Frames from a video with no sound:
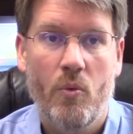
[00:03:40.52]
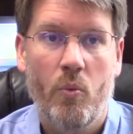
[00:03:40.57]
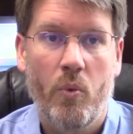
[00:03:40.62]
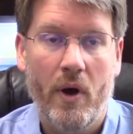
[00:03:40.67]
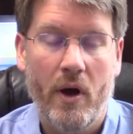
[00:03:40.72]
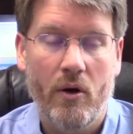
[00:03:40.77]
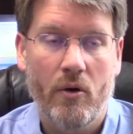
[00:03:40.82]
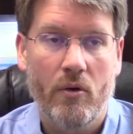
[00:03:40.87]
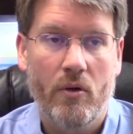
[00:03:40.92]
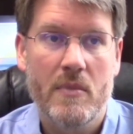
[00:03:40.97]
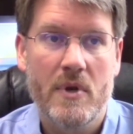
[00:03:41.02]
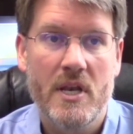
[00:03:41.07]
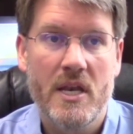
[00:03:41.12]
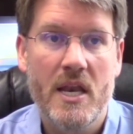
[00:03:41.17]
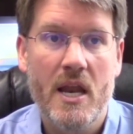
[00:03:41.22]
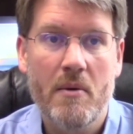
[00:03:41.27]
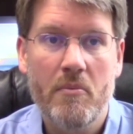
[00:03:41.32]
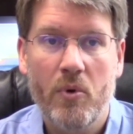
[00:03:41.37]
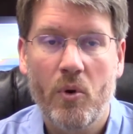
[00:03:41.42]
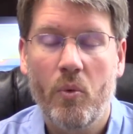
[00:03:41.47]
Well,
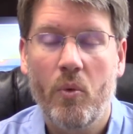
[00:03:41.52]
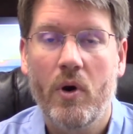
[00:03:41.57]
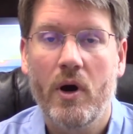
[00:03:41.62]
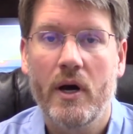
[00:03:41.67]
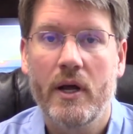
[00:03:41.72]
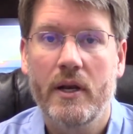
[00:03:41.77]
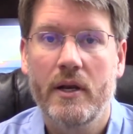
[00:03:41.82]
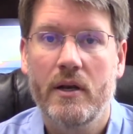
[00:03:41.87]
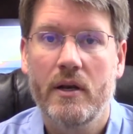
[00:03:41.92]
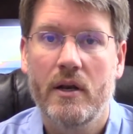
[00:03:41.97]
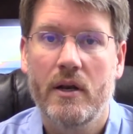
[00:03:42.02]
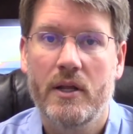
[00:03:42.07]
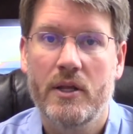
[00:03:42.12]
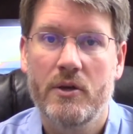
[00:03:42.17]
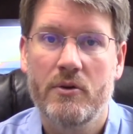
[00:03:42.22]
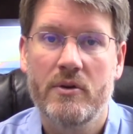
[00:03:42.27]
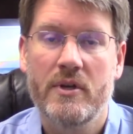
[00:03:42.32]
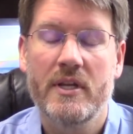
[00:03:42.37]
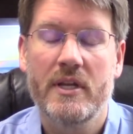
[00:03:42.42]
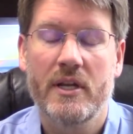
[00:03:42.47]
number one,
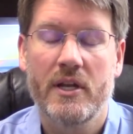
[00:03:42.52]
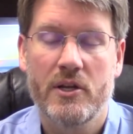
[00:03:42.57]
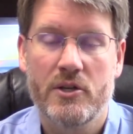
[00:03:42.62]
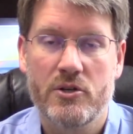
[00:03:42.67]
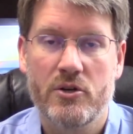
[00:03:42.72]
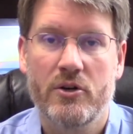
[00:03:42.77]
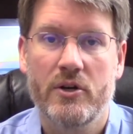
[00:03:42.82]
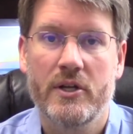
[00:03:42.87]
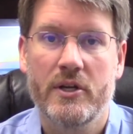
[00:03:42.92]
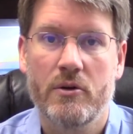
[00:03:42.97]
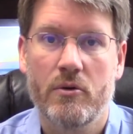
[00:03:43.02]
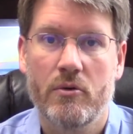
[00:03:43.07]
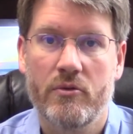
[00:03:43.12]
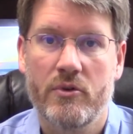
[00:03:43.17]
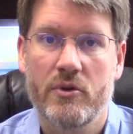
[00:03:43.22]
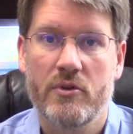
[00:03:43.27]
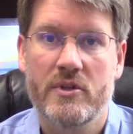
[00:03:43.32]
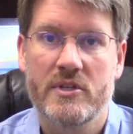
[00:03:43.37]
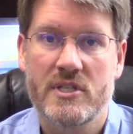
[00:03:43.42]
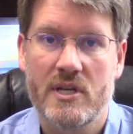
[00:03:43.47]
you'd need an attorney to
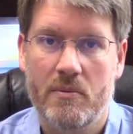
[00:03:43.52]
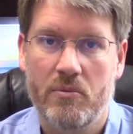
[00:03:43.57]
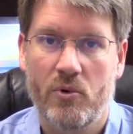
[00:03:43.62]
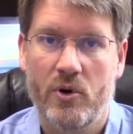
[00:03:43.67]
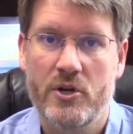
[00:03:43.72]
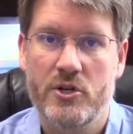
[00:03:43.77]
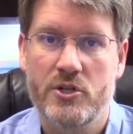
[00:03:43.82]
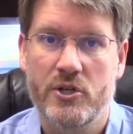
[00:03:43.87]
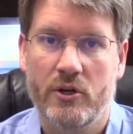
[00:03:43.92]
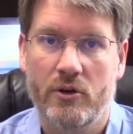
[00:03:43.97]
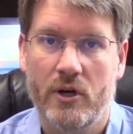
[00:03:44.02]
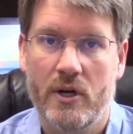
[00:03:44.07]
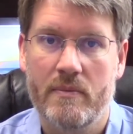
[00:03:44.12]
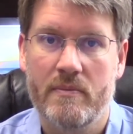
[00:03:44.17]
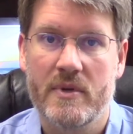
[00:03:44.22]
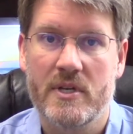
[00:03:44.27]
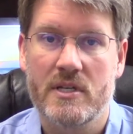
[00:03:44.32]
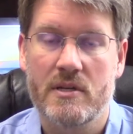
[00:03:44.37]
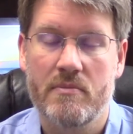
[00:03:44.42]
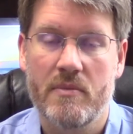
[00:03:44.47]
review the separation
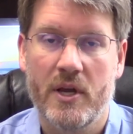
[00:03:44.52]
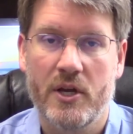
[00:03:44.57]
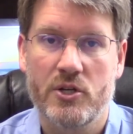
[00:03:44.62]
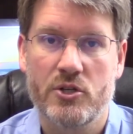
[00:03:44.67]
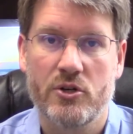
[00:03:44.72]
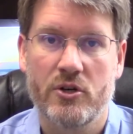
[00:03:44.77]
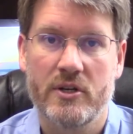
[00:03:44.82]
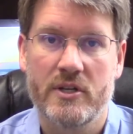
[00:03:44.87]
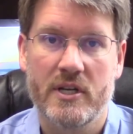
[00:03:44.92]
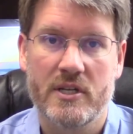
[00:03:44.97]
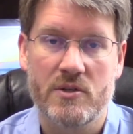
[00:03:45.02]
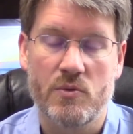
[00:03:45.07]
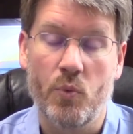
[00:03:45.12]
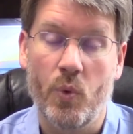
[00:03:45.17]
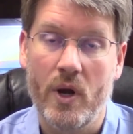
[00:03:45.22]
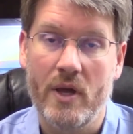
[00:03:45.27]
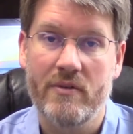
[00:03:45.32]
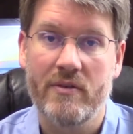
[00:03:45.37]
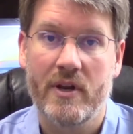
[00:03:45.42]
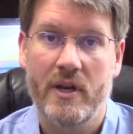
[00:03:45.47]
agreement to make sure it doesn't
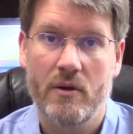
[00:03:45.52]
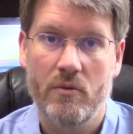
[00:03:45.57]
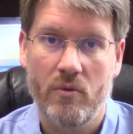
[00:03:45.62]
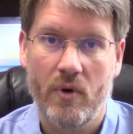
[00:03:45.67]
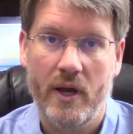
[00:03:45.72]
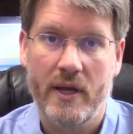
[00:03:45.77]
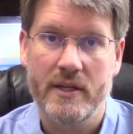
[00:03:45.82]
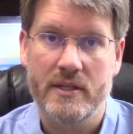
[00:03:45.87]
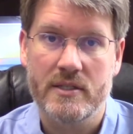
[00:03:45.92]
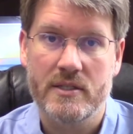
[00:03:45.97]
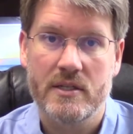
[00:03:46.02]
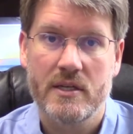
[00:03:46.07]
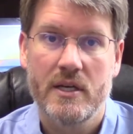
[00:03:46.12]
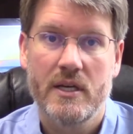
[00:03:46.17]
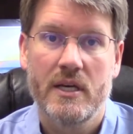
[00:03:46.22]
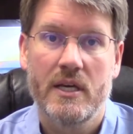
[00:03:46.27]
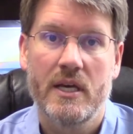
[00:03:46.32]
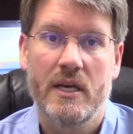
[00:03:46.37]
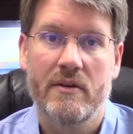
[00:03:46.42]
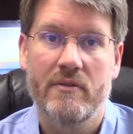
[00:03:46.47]
waive any rights.
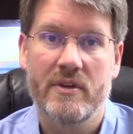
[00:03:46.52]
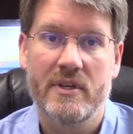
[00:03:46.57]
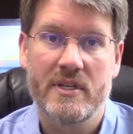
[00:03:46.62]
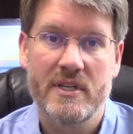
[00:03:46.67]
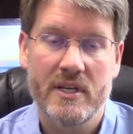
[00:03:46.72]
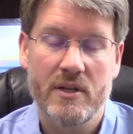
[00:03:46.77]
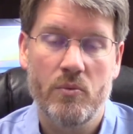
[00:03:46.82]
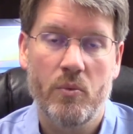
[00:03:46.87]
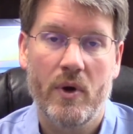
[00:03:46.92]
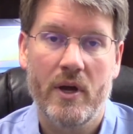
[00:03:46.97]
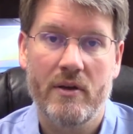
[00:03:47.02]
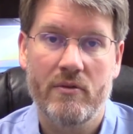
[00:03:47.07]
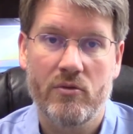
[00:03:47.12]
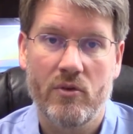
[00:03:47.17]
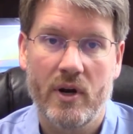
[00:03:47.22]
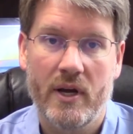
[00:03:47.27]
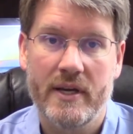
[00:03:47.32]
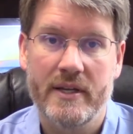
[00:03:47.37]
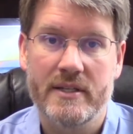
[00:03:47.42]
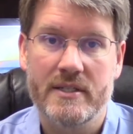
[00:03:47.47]
If it did waive
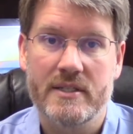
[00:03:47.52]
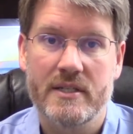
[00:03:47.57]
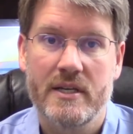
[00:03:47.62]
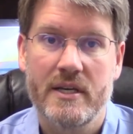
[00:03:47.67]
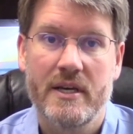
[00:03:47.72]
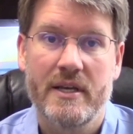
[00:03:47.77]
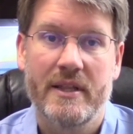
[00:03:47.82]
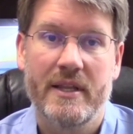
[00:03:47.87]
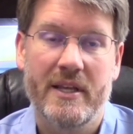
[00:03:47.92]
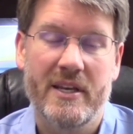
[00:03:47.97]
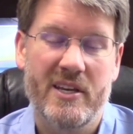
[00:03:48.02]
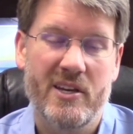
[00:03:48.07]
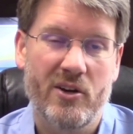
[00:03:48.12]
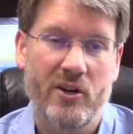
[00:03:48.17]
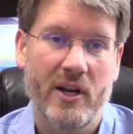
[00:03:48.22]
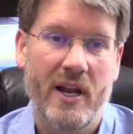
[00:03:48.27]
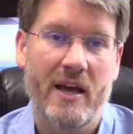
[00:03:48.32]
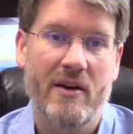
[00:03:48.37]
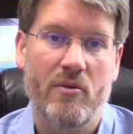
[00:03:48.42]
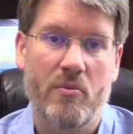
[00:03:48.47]
rights, then you're
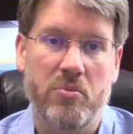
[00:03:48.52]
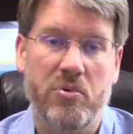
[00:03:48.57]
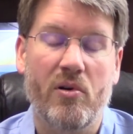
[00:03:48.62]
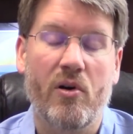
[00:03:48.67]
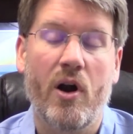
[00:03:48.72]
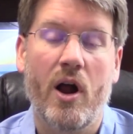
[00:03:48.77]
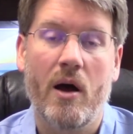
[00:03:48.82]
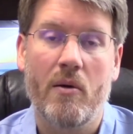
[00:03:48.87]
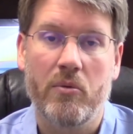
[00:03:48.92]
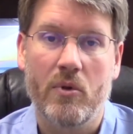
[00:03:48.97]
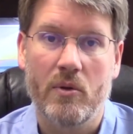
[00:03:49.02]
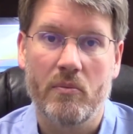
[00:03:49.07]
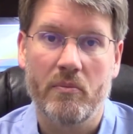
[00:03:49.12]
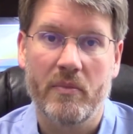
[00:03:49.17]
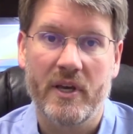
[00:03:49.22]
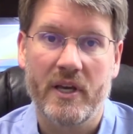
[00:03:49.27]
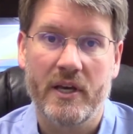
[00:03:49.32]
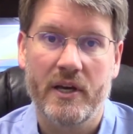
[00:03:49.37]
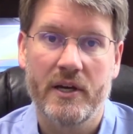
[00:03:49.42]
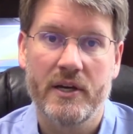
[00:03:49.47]
going to have a problem,
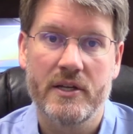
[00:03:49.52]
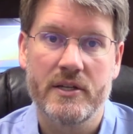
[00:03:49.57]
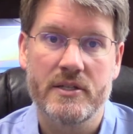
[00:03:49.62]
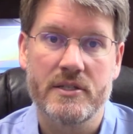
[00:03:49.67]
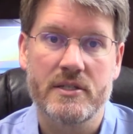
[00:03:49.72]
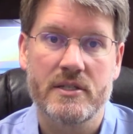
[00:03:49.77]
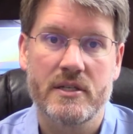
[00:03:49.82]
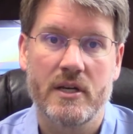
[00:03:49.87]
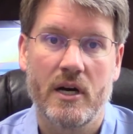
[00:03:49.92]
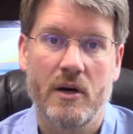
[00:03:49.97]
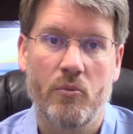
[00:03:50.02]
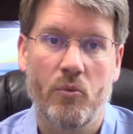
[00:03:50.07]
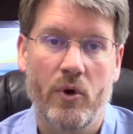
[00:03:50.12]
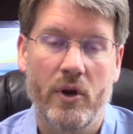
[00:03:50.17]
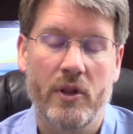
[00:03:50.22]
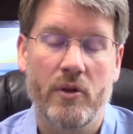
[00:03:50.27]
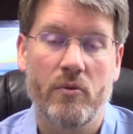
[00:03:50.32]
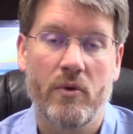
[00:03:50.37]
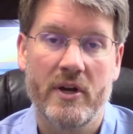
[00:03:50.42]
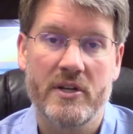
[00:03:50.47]
because
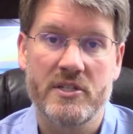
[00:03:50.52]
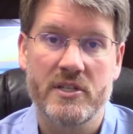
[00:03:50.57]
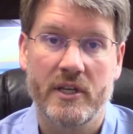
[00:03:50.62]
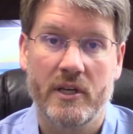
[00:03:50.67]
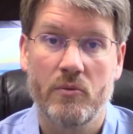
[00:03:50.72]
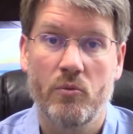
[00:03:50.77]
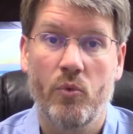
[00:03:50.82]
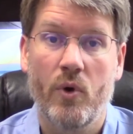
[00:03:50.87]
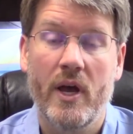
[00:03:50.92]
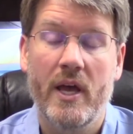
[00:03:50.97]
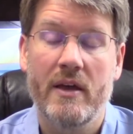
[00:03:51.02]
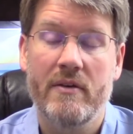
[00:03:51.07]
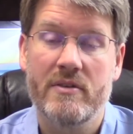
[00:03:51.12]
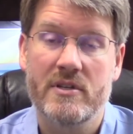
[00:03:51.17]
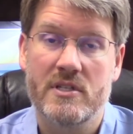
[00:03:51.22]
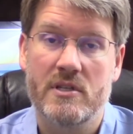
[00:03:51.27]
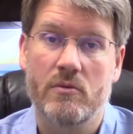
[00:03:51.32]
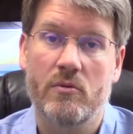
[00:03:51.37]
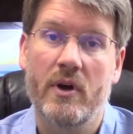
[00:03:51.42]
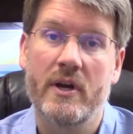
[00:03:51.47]
one of the rights it can waive
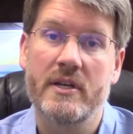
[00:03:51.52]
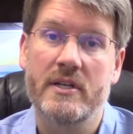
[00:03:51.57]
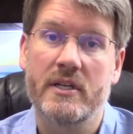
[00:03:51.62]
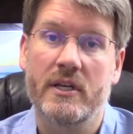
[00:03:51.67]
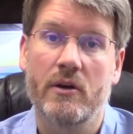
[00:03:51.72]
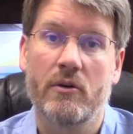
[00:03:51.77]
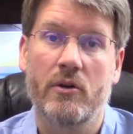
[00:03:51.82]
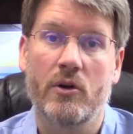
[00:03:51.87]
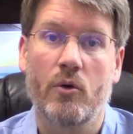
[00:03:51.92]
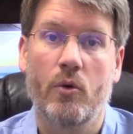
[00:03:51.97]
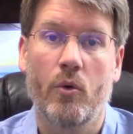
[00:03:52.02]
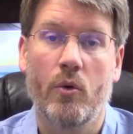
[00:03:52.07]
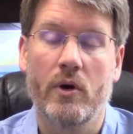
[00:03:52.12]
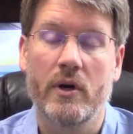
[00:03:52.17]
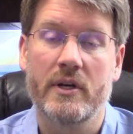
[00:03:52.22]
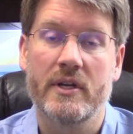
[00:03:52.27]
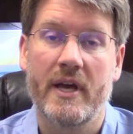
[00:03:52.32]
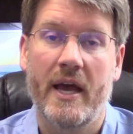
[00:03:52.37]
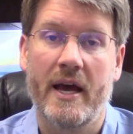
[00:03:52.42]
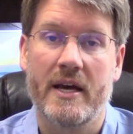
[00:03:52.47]
is the right to go to
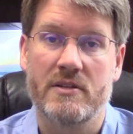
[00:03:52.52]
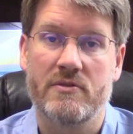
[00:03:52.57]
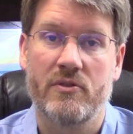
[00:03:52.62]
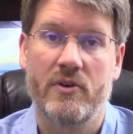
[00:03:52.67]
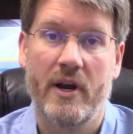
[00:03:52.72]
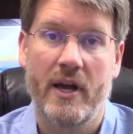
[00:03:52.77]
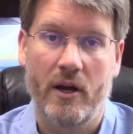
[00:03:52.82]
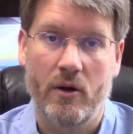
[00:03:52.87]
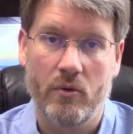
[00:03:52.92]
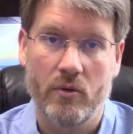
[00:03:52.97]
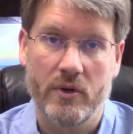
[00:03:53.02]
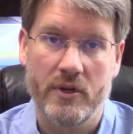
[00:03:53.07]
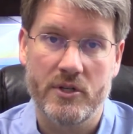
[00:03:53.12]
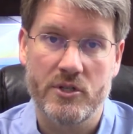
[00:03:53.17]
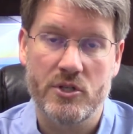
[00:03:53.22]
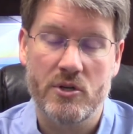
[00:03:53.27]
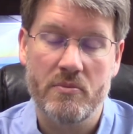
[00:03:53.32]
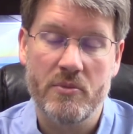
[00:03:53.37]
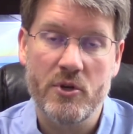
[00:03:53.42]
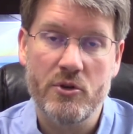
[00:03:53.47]
court to ask for an equitable
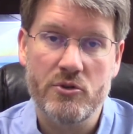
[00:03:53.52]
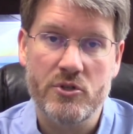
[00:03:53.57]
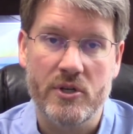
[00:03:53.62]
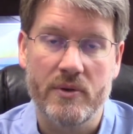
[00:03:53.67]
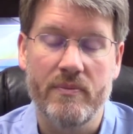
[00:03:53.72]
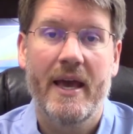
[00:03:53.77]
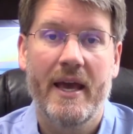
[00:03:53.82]
distribution.